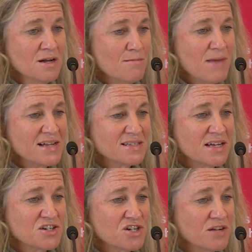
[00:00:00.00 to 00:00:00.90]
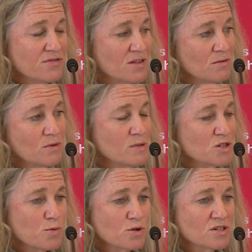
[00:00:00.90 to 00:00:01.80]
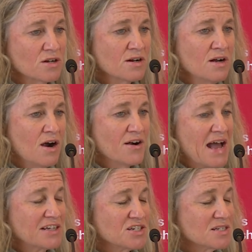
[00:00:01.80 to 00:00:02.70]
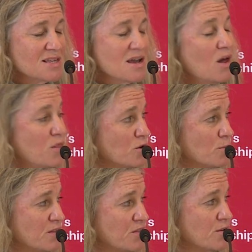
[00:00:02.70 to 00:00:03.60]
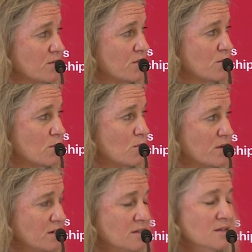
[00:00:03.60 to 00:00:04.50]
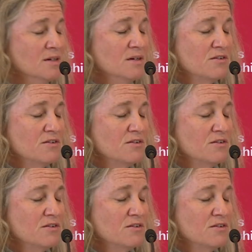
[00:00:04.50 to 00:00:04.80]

mindset shift that women's sports are are not just the other but they're they're a real